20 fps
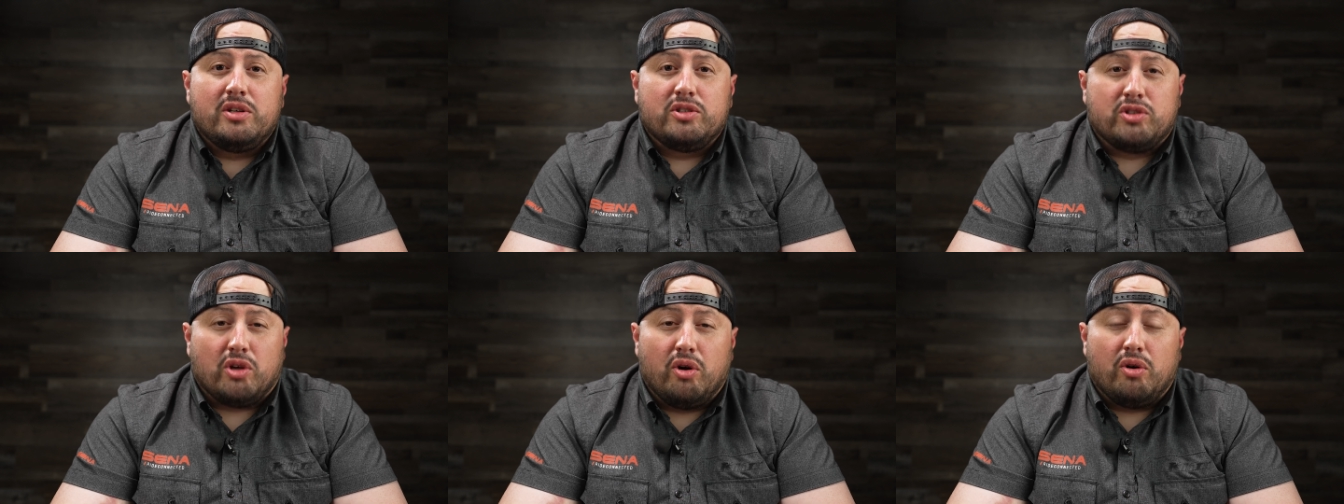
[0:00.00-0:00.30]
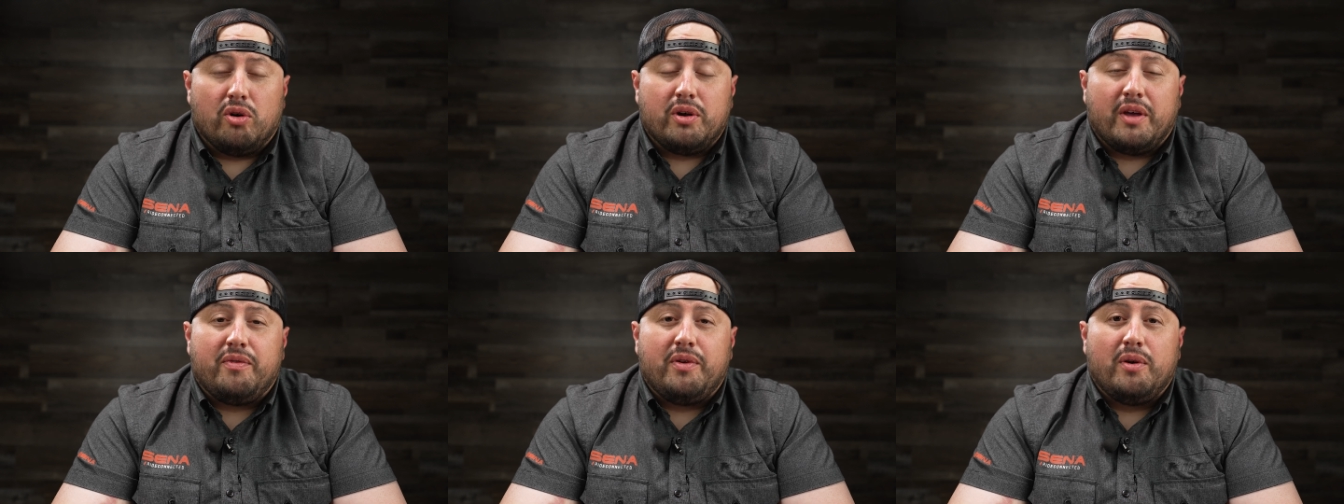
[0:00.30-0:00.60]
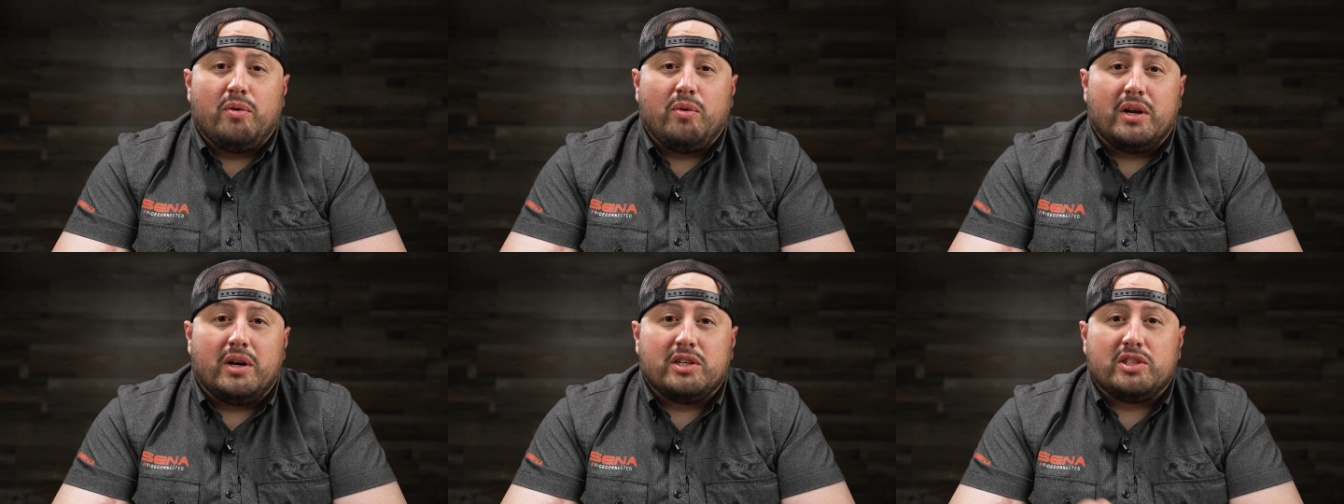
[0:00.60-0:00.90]
So if
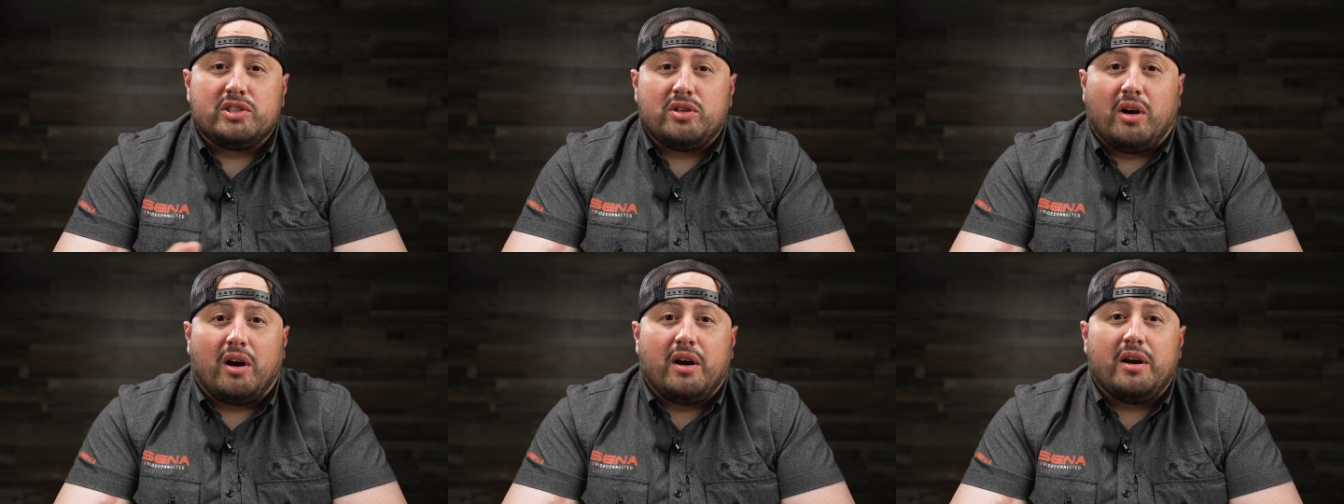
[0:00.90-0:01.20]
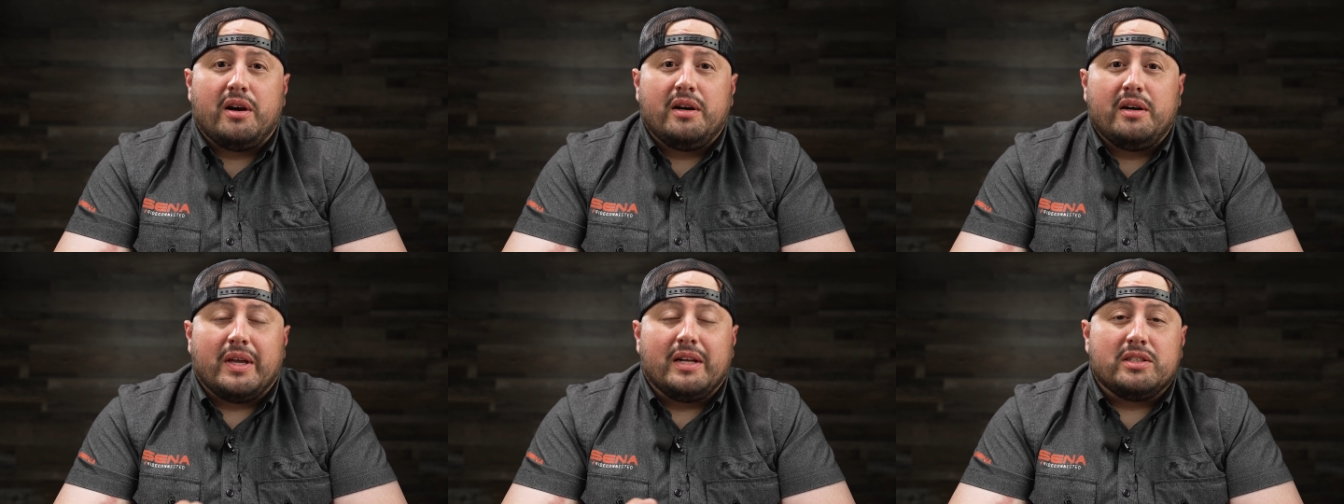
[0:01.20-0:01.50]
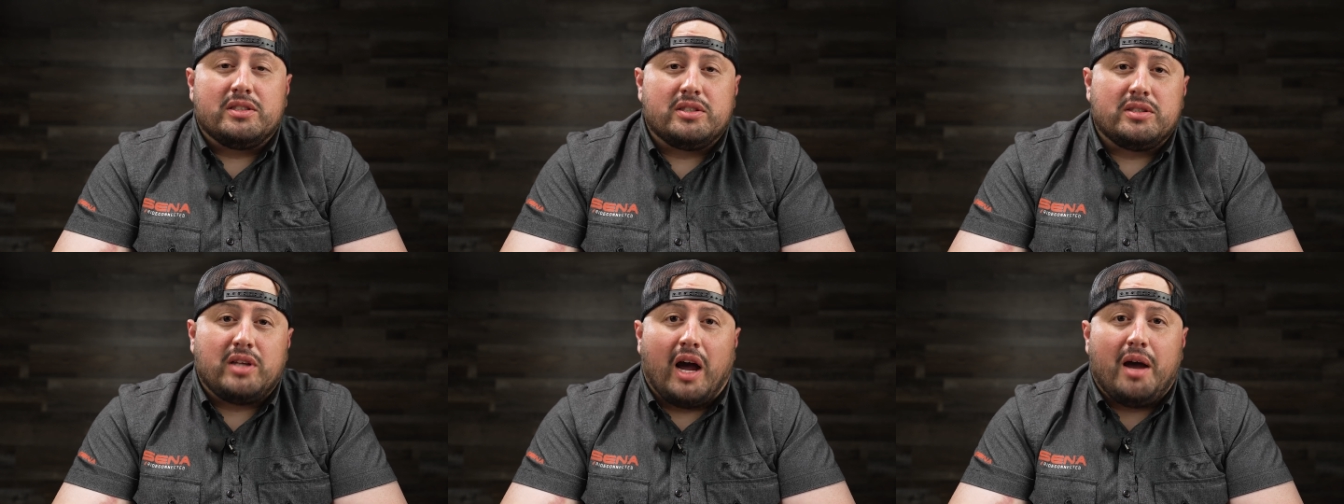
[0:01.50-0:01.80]
you wanna start
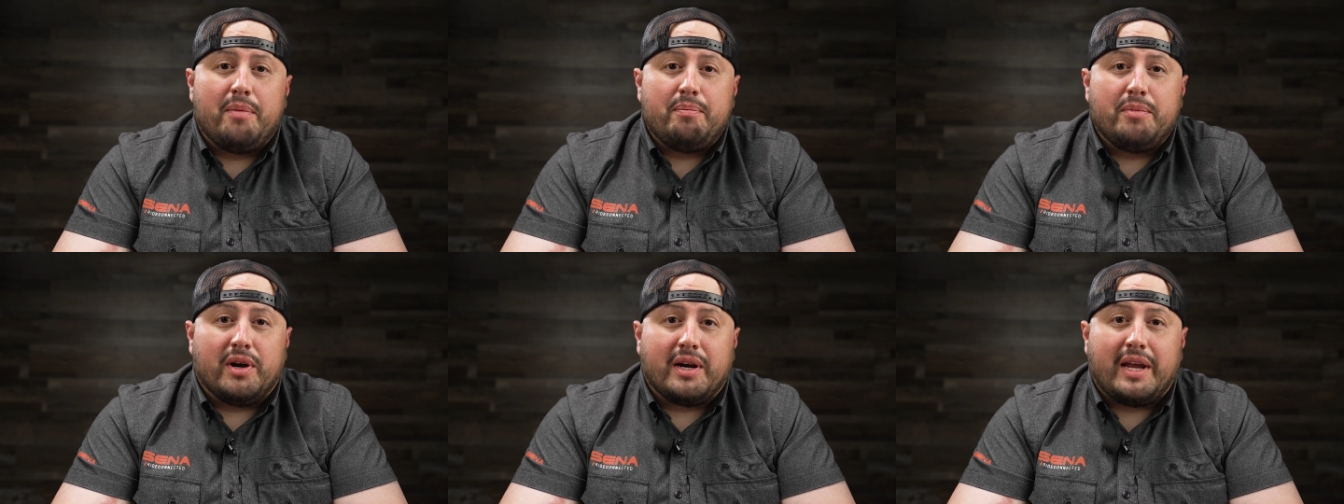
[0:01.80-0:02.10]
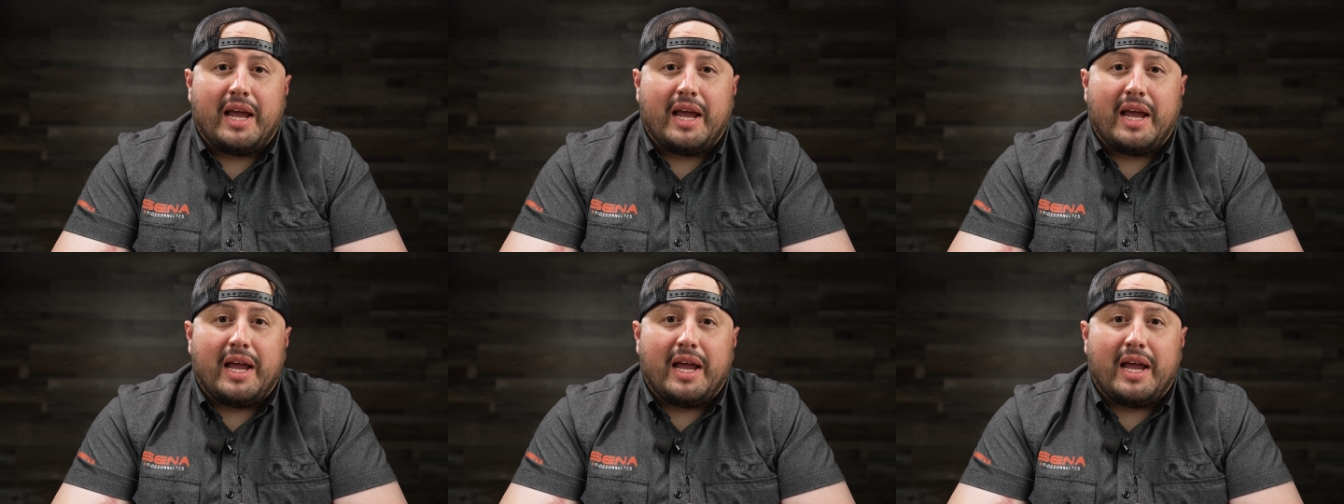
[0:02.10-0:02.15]
and stop your